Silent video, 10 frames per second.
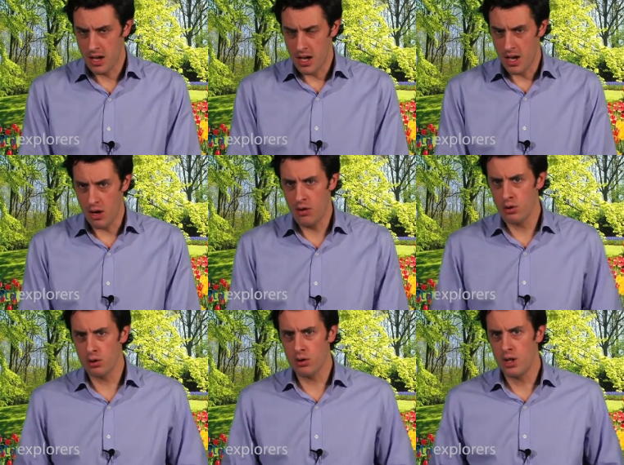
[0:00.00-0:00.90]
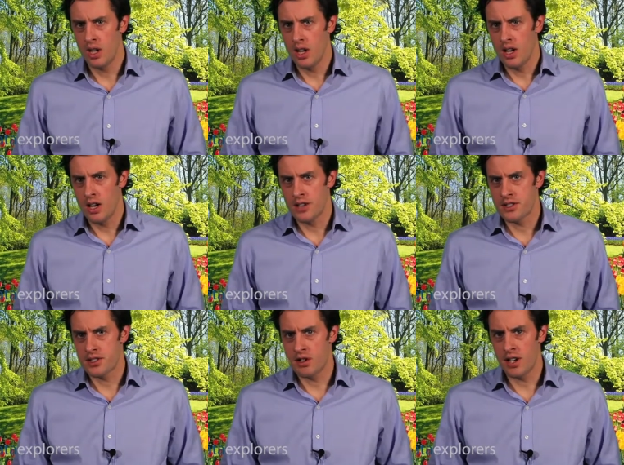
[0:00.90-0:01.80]
Overall,
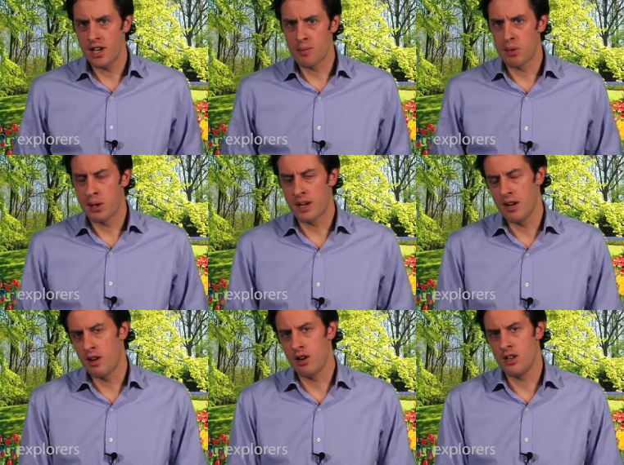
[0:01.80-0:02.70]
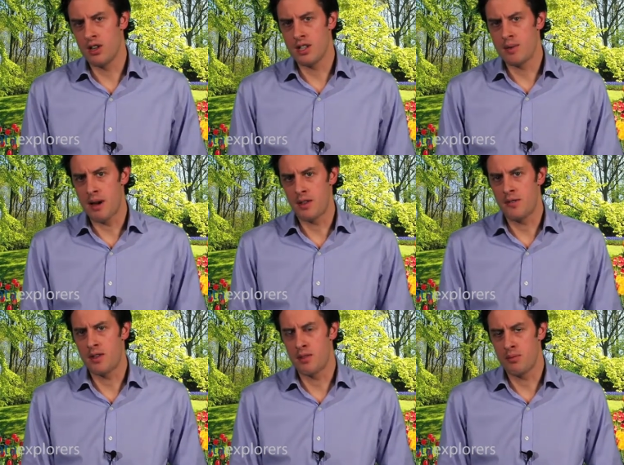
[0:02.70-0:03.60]
stock lending and borrowing in Holland is about
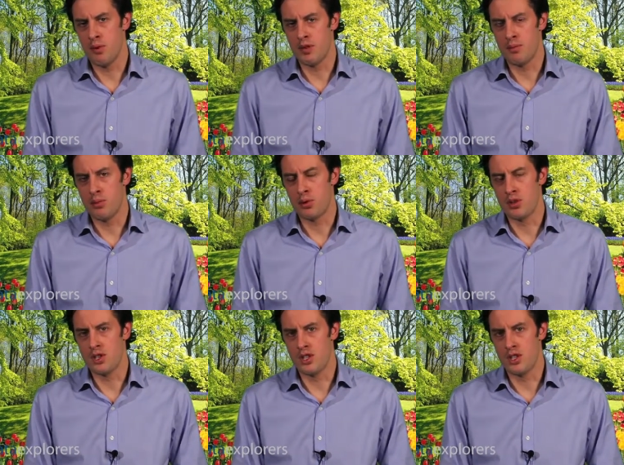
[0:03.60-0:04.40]
the 5th most important in